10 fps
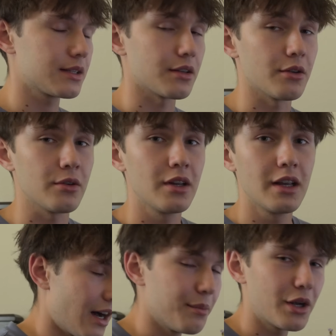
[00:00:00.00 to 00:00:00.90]
So
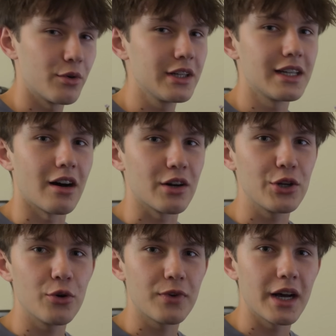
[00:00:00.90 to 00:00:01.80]
I'm not really an
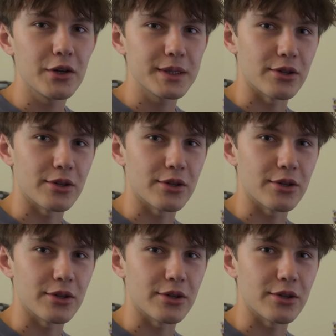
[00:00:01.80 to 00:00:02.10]
audiophile,